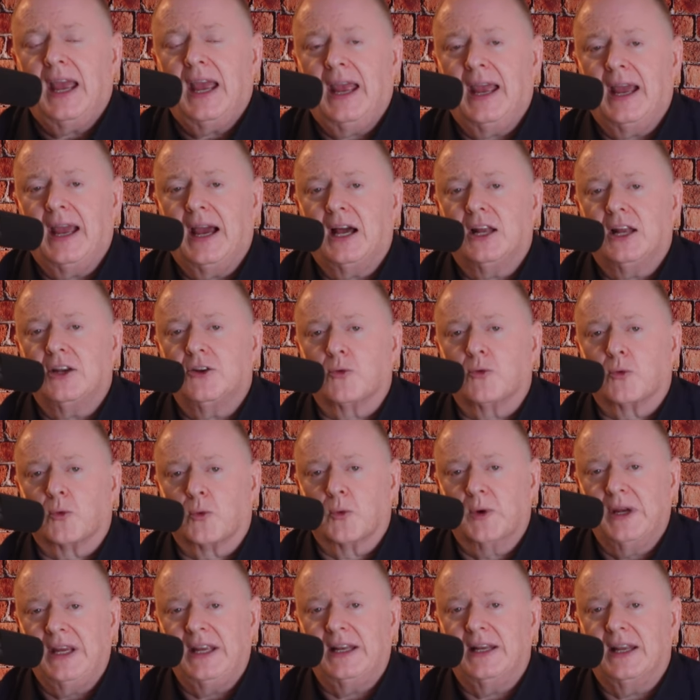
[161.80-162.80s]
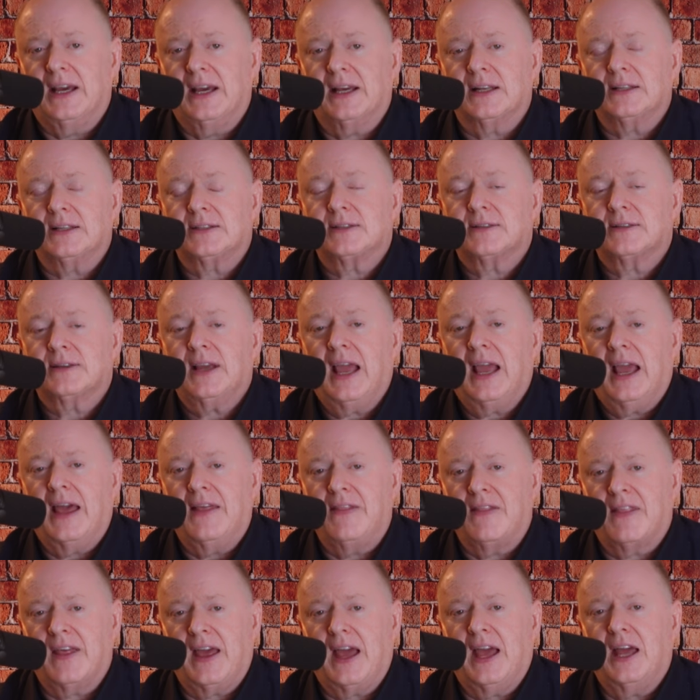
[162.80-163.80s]
and read it,
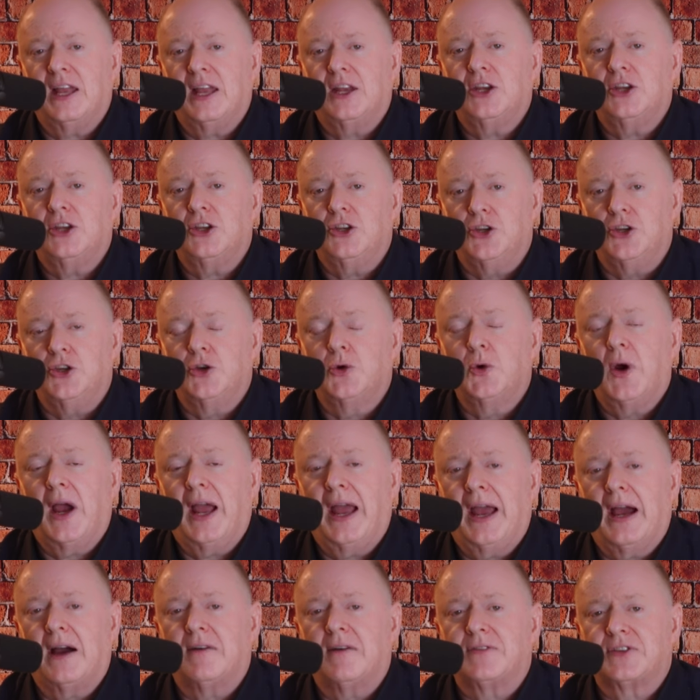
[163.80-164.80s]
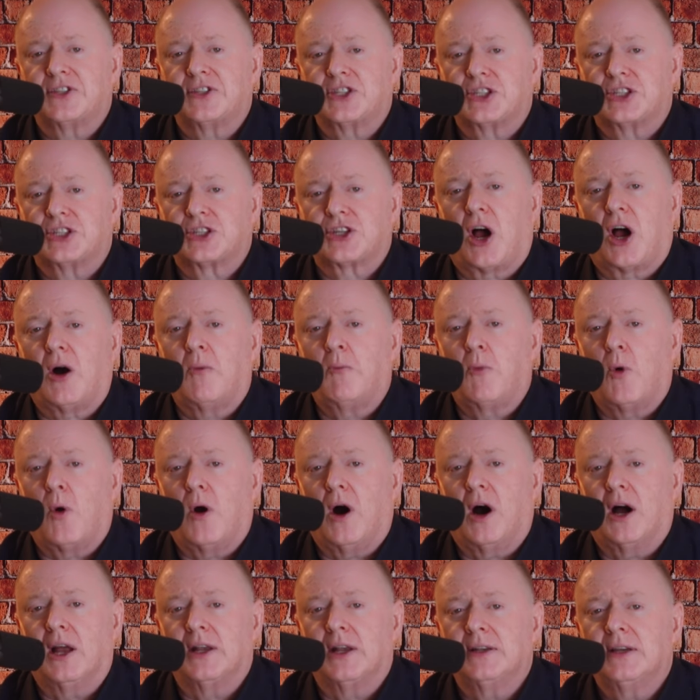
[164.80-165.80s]
and then you have
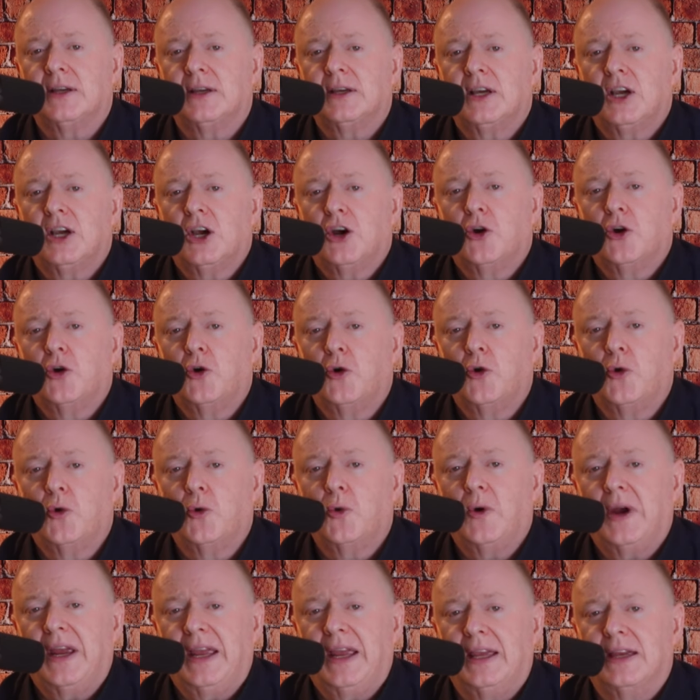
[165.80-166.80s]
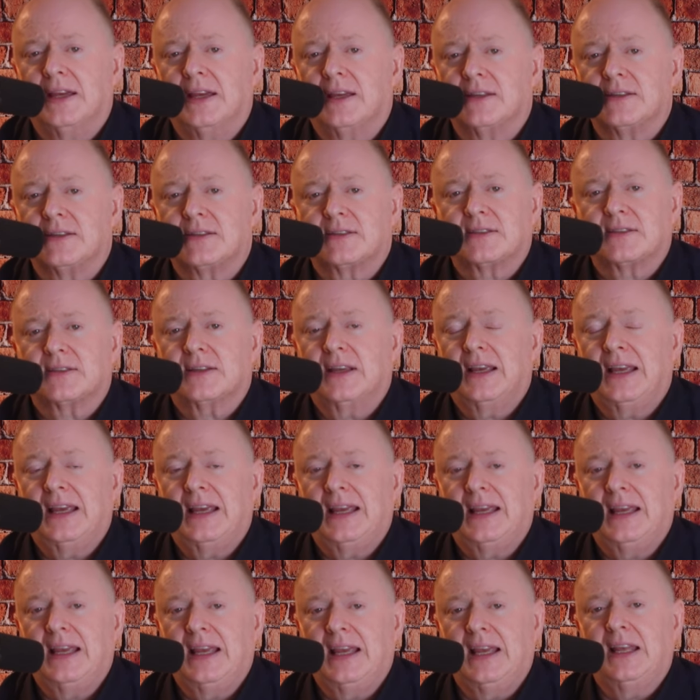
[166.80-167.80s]
someone who is
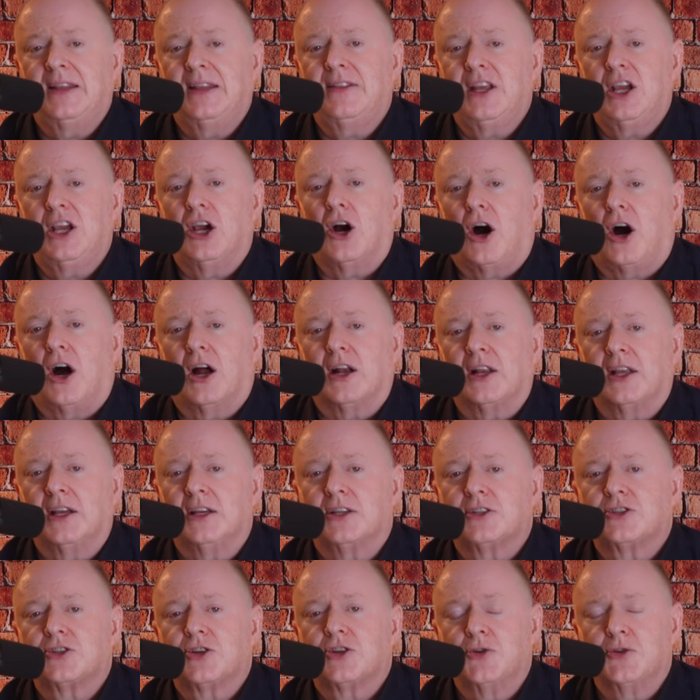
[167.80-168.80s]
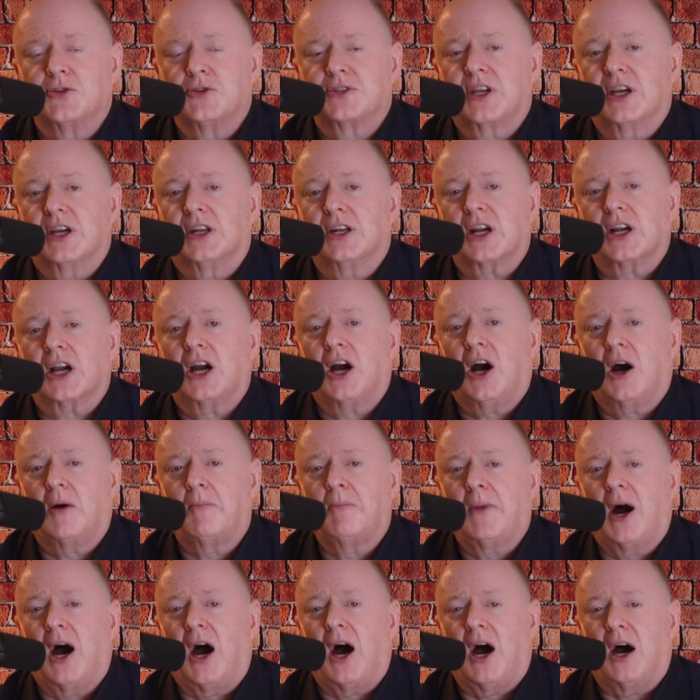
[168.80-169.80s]
in the audience who's going to
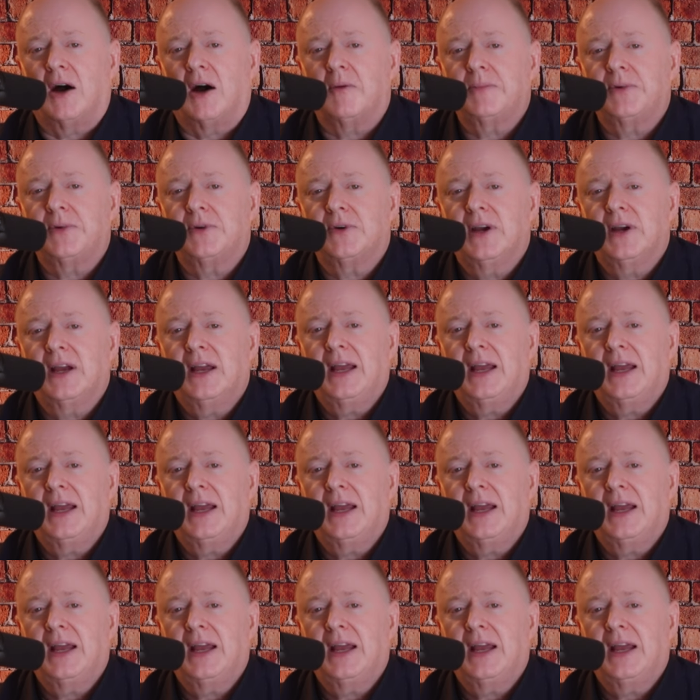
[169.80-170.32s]
come up